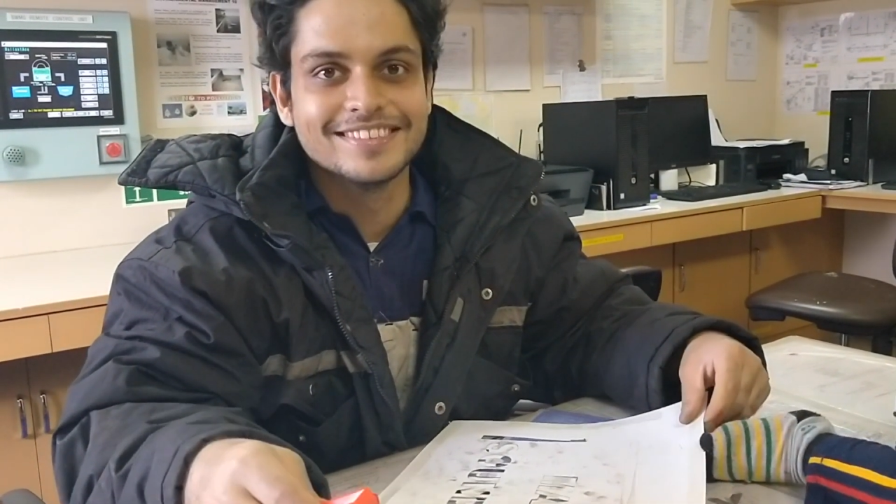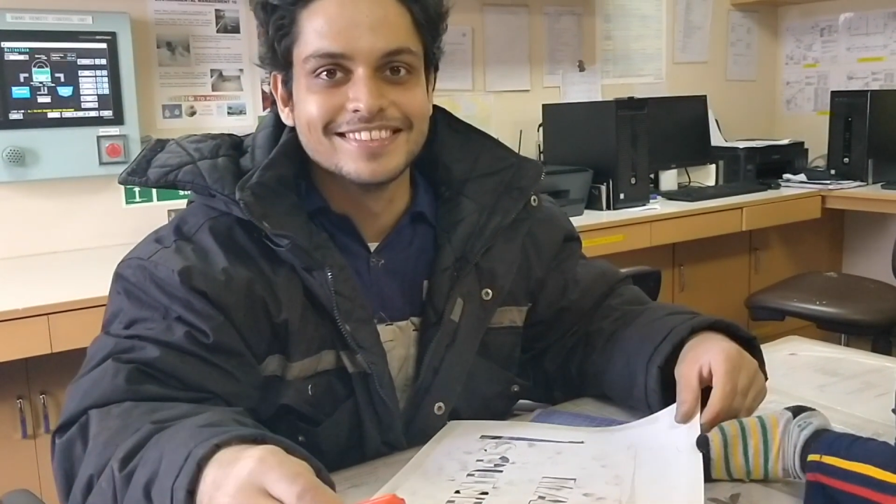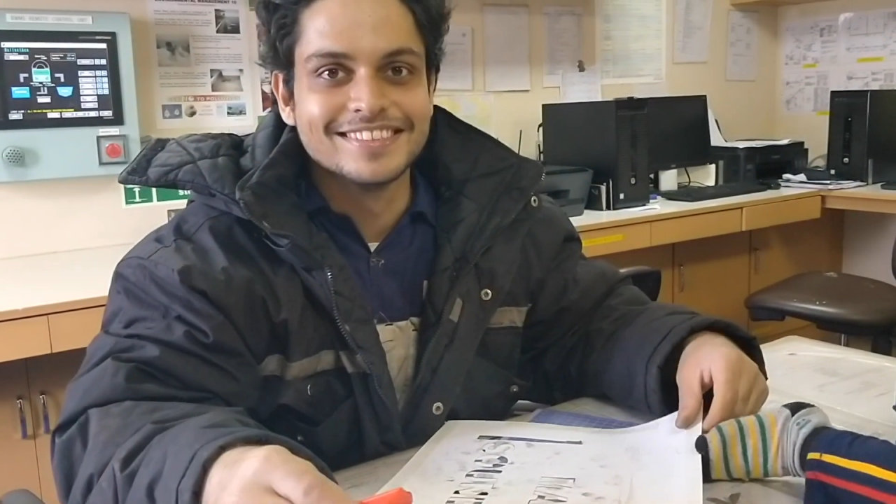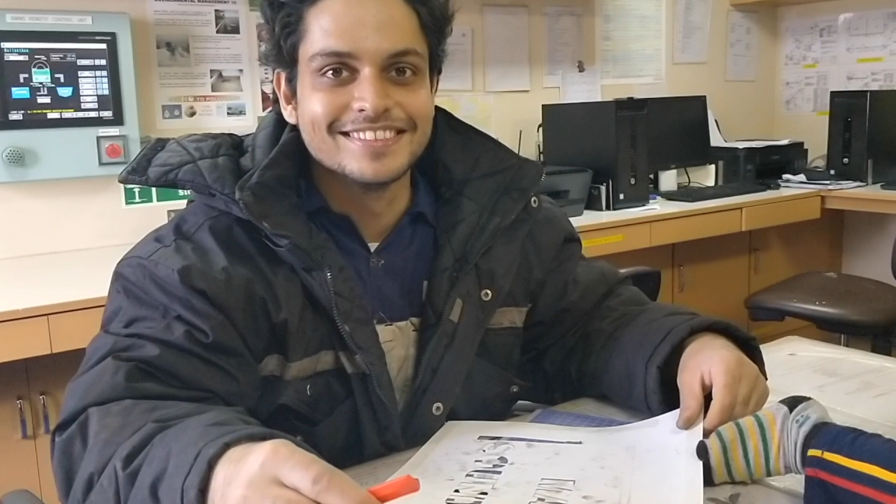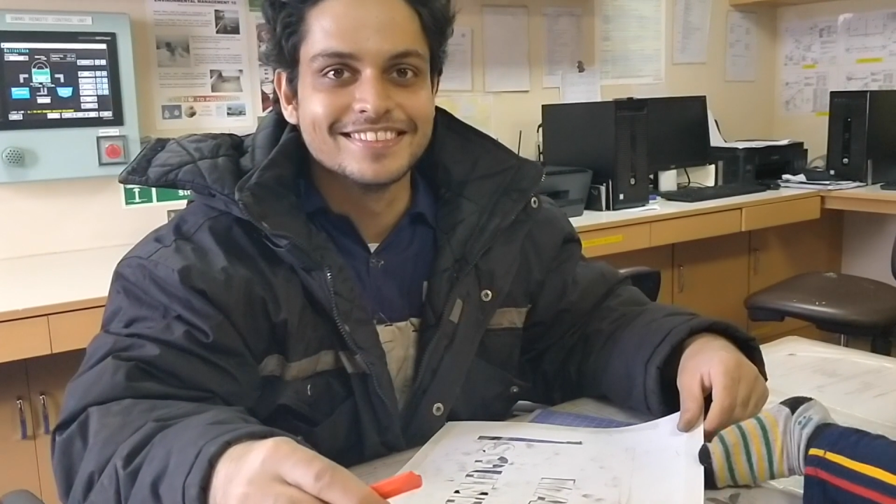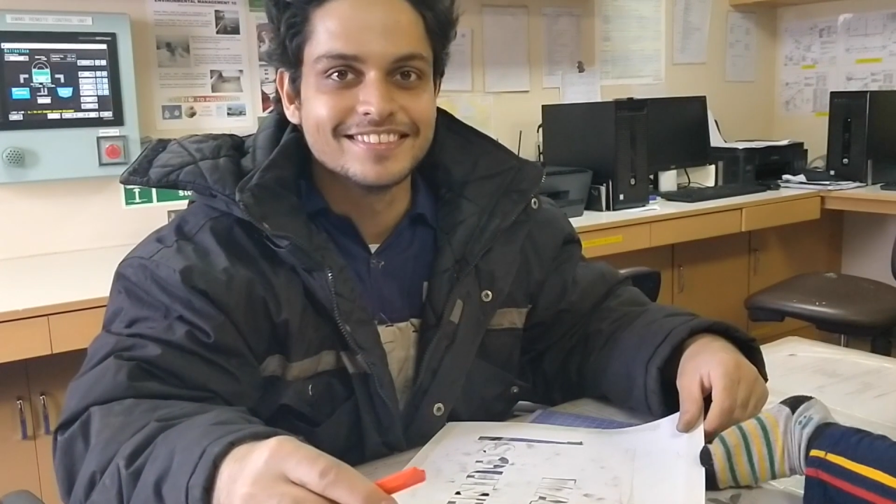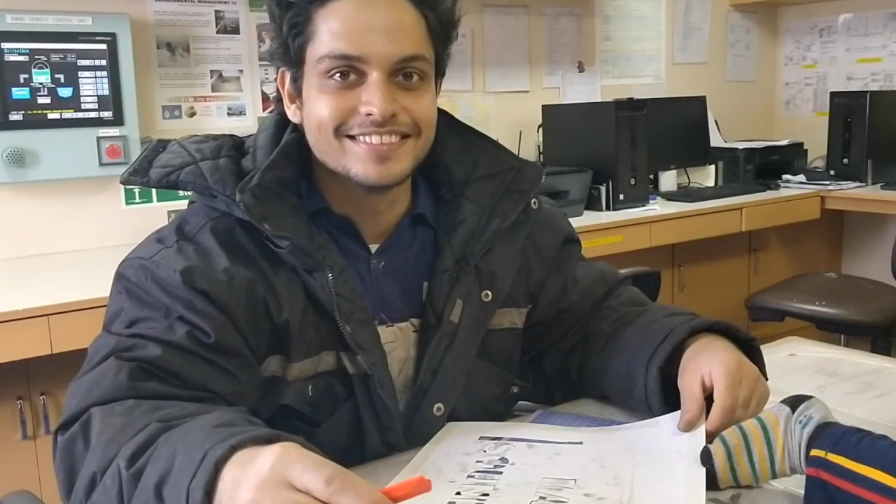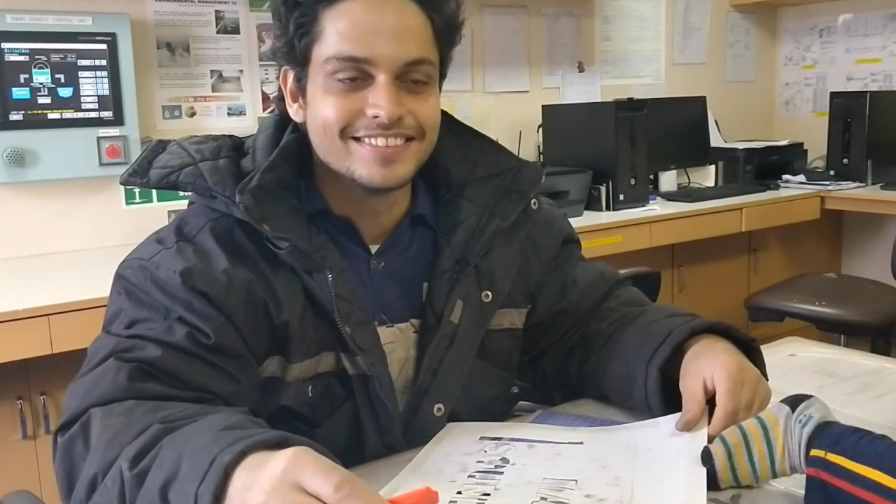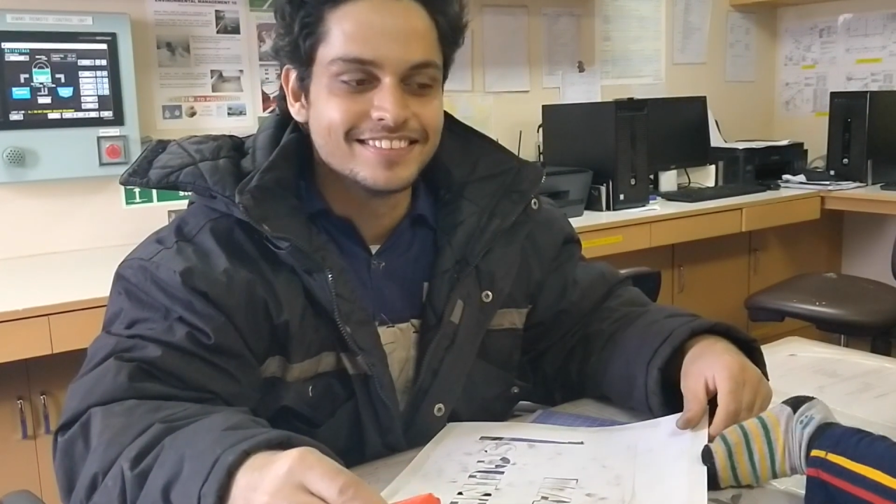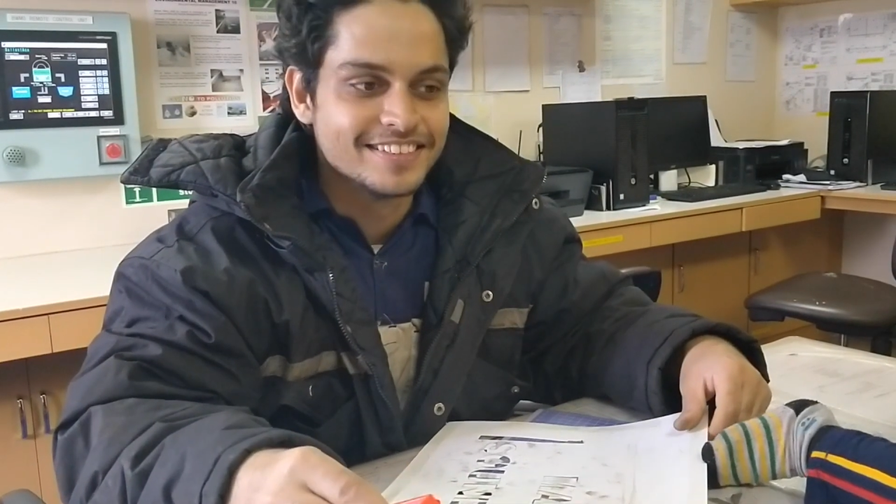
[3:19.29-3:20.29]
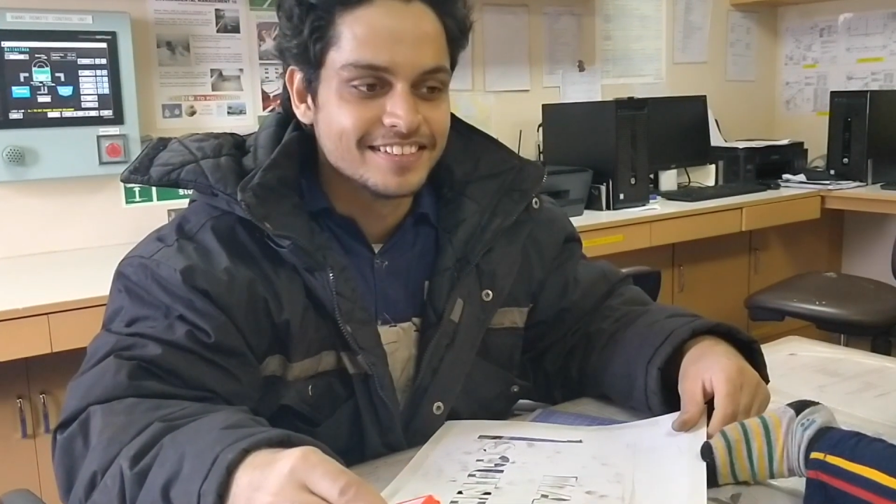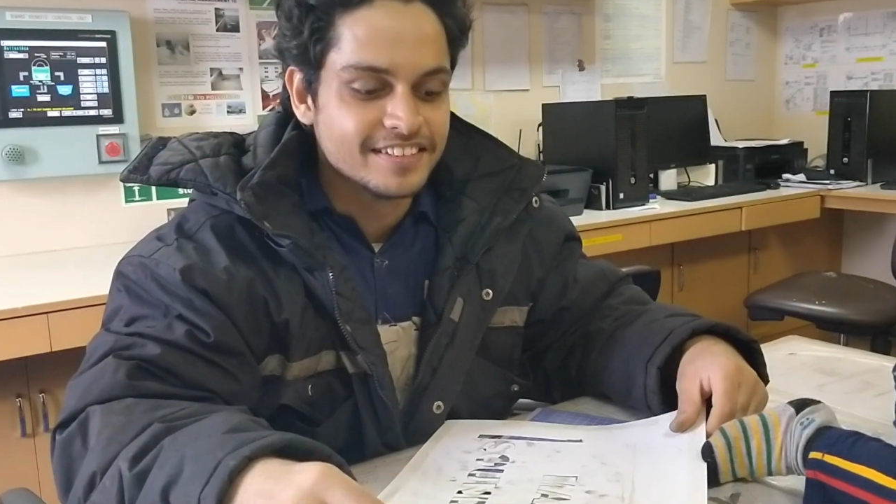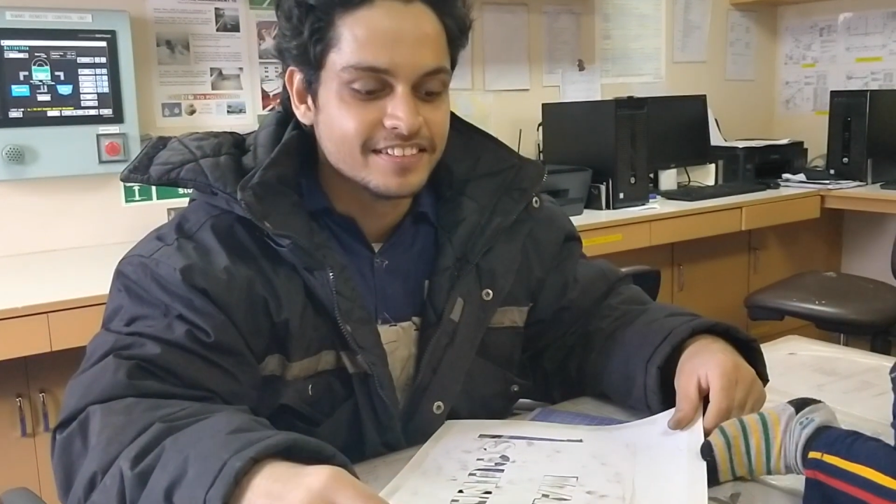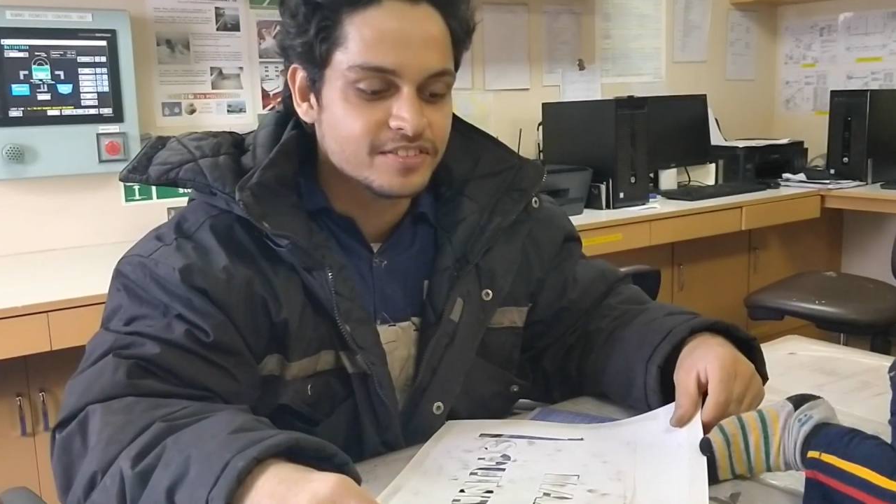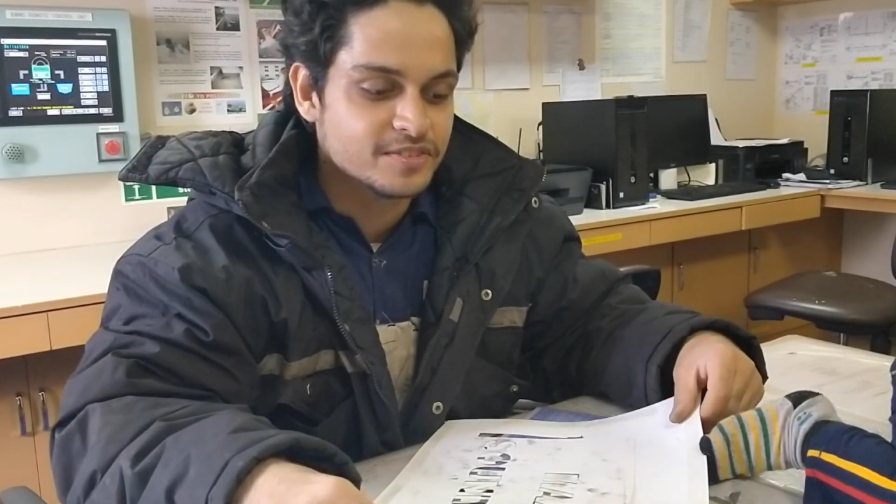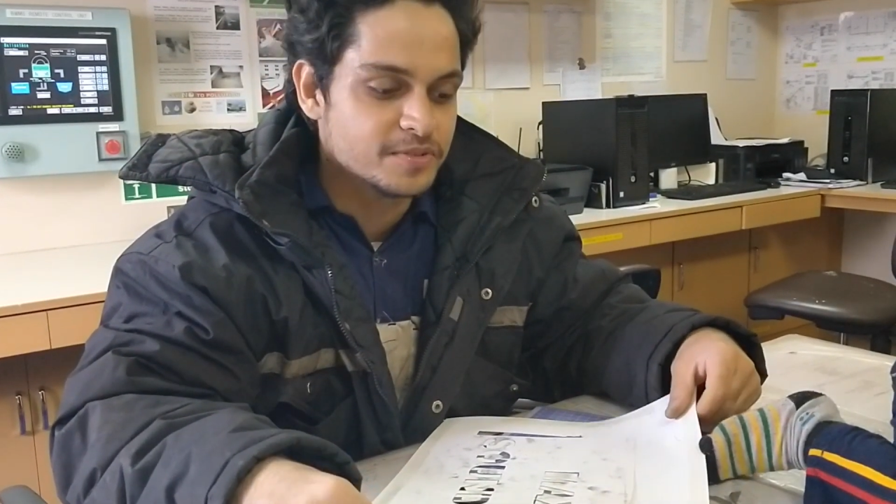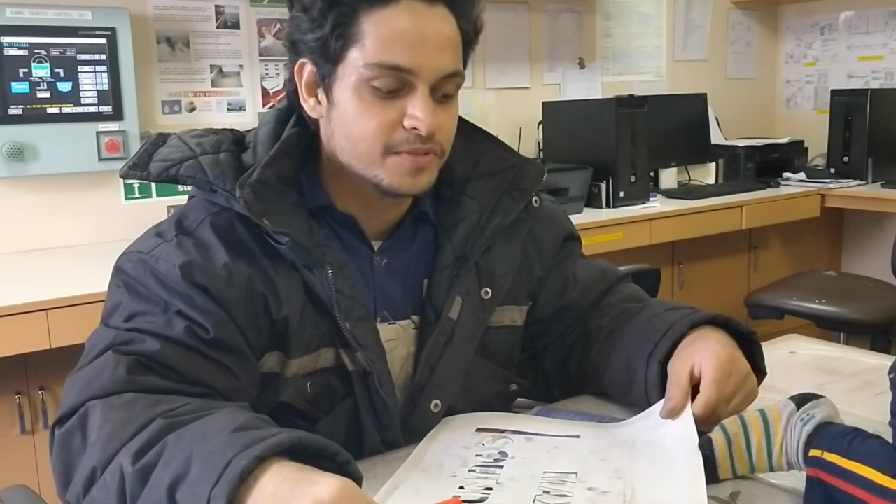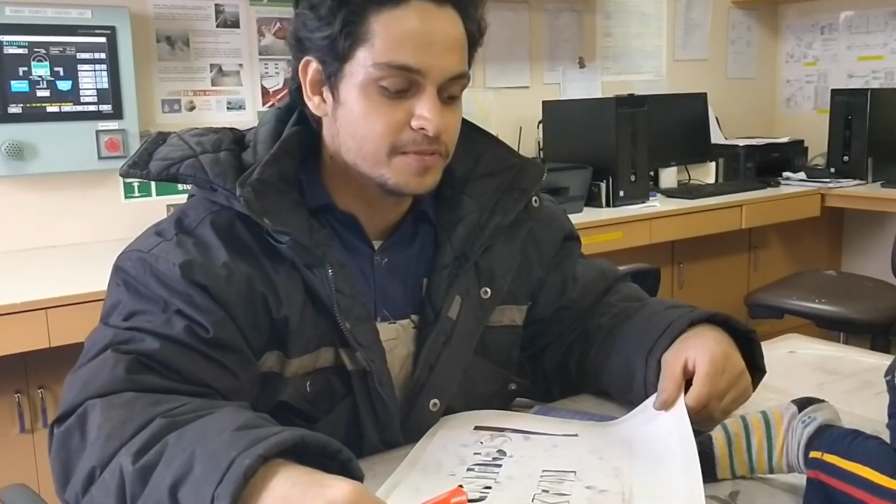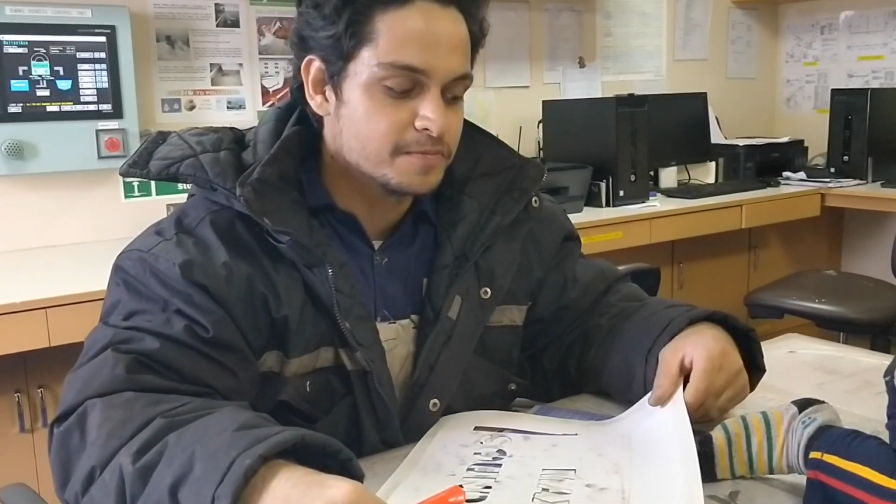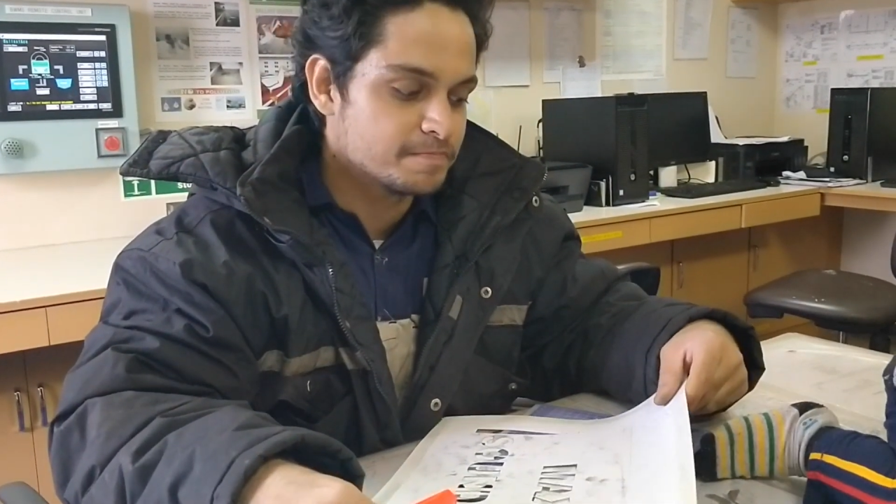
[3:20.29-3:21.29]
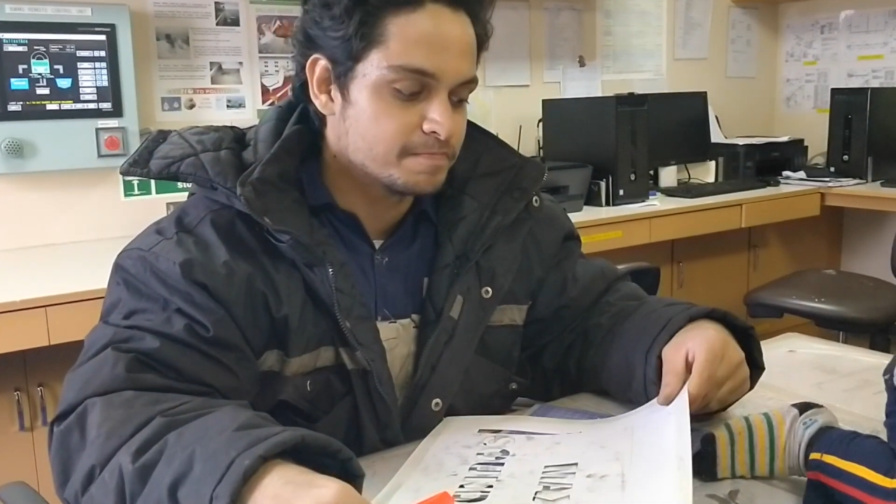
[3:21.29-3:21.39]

Okay. So.